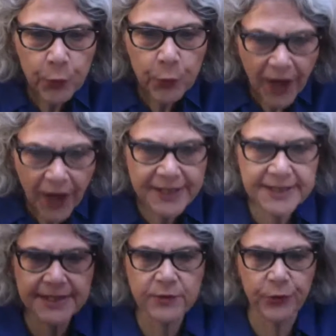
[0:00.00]

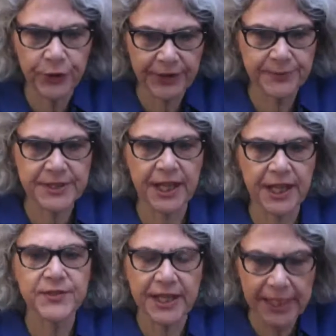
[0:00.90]
rights for
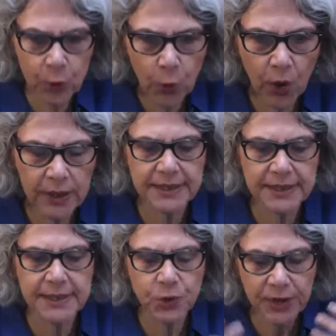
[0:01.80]
themselves and
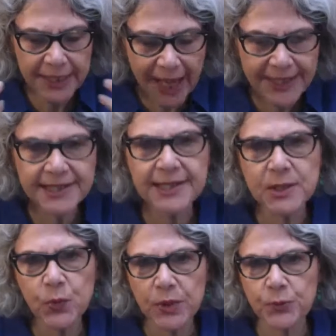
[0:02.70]
equality. So in
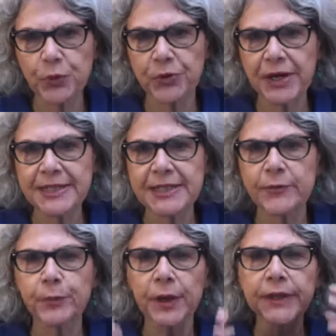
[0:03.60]
essence was
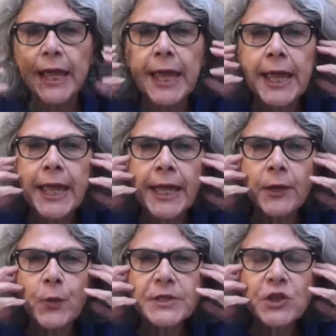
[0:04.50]
progressive, but
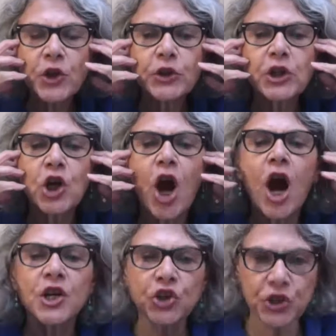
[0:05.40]
it was not
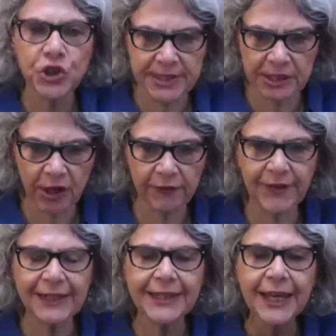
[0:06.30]
conscious
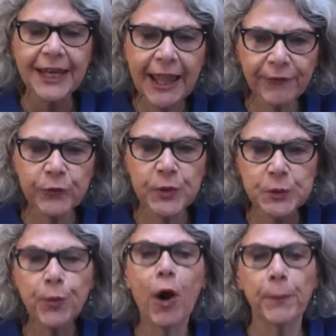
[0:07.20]
enough, and the left
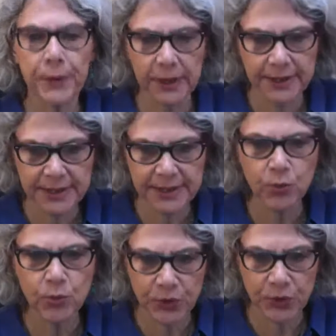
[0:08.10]
was
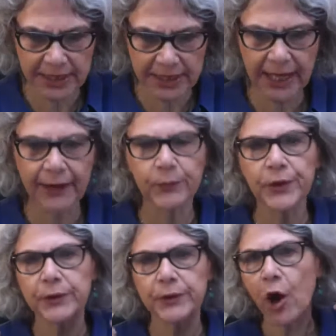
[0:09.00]
populist mostly
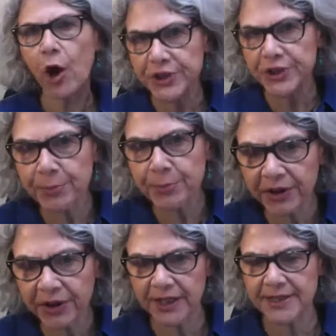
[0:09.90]
and were
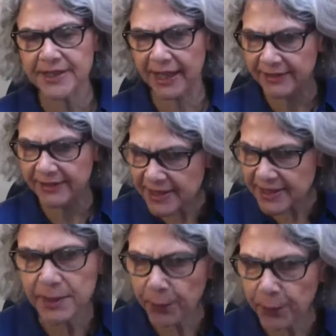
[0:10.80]
anti-imperialist, and
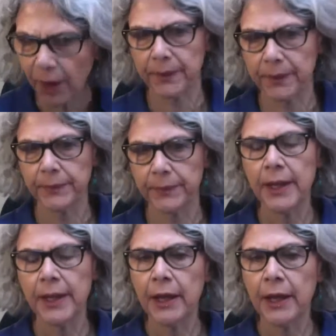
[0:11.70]
this is the problem.
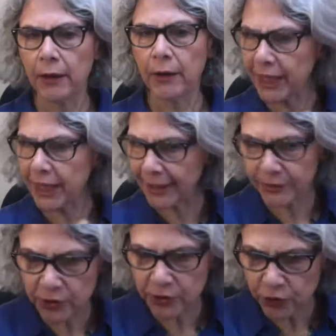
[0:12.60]
Uh, we
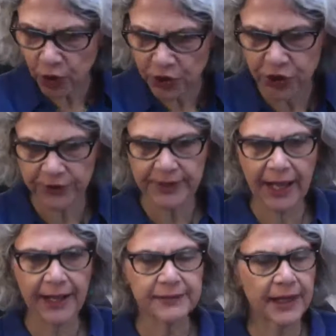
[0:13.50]
can touch on
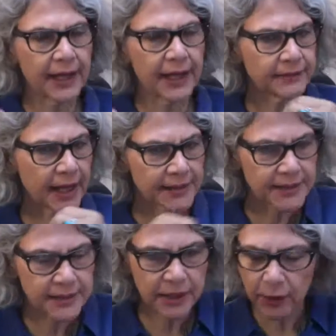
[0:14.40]
that, and
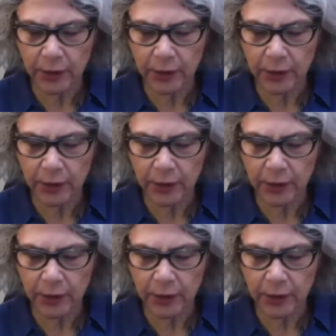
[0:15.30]
that's